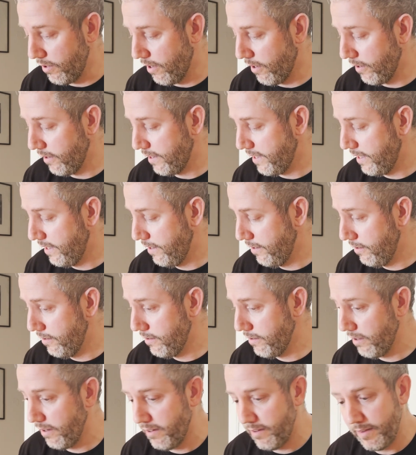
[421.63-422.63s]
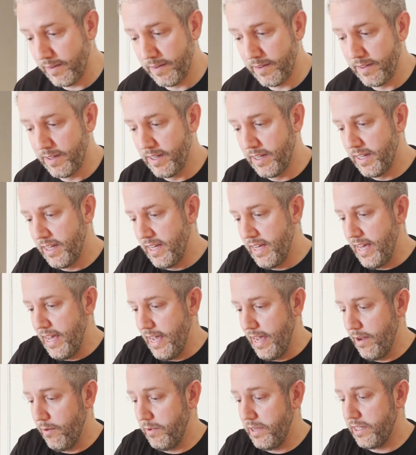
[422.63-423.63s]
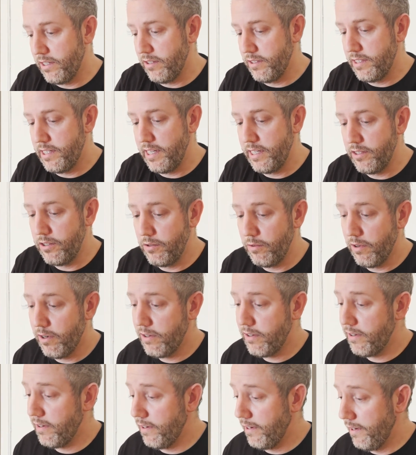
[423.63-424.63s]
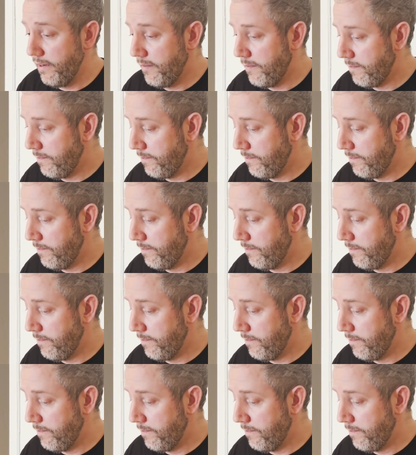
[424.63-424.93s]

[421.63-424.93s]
art here. And we continue on.